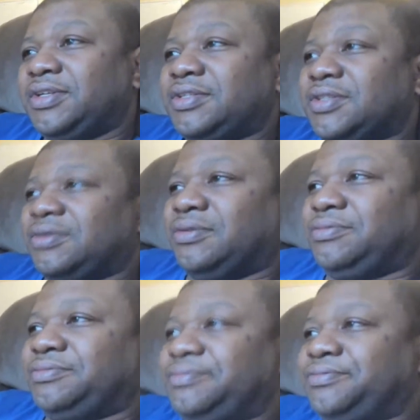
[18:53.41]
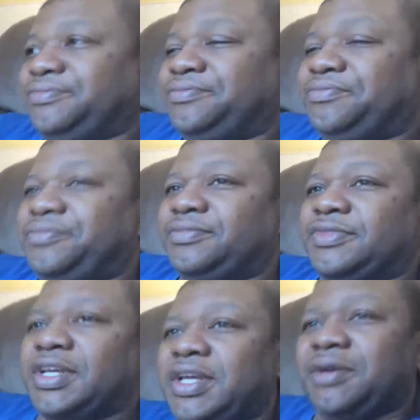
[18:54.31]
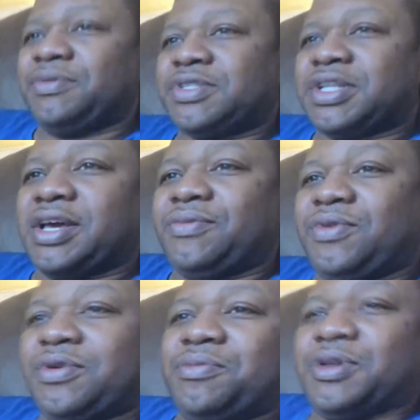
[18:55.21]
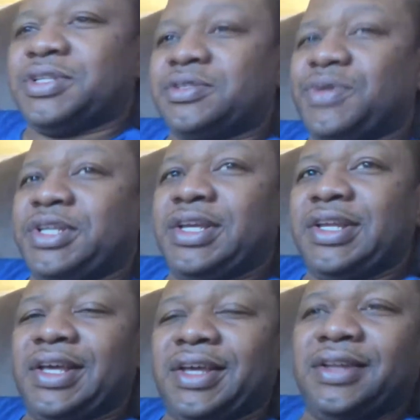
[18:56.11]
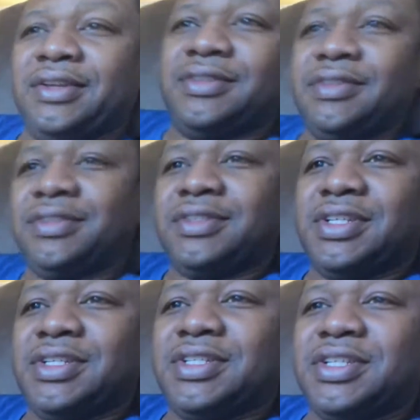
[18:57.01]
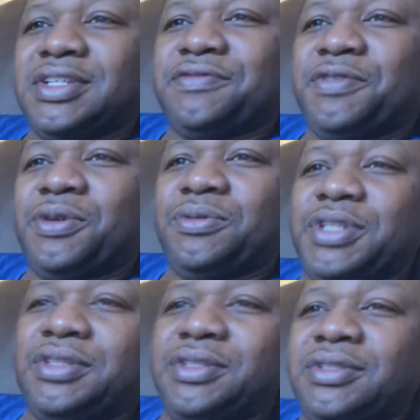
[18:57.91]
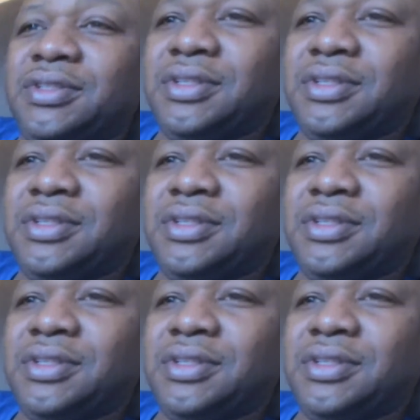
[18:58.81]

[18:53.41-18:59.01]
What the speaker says: So then it was like Warner Brothers, we need a hit. DC is folding.